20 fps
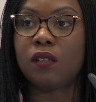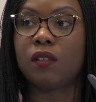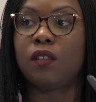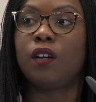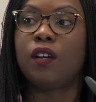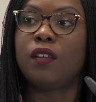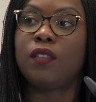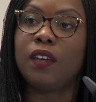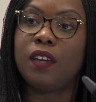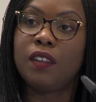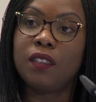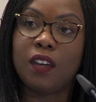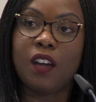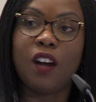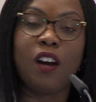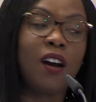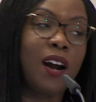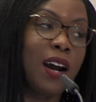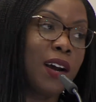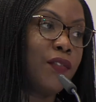They
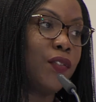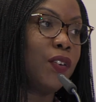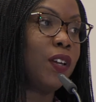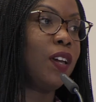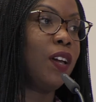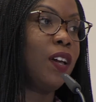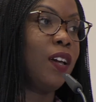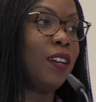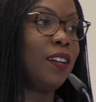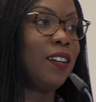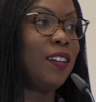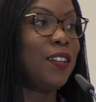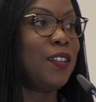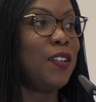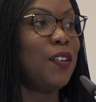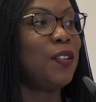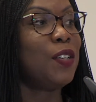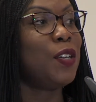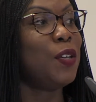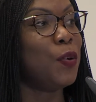are African,
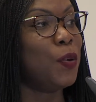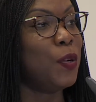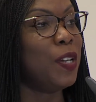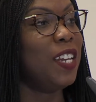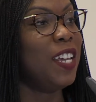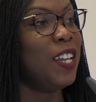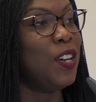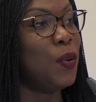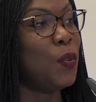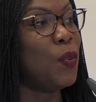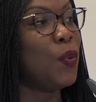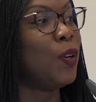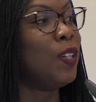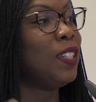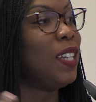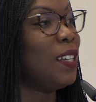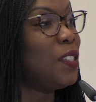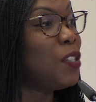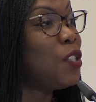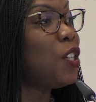in a world
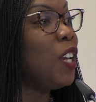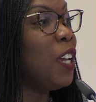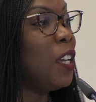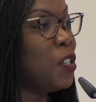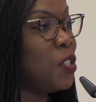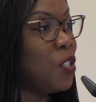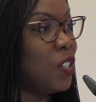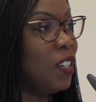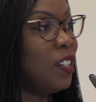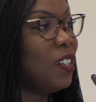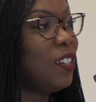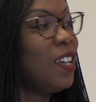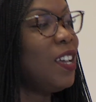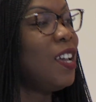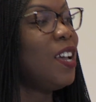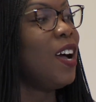that's changing,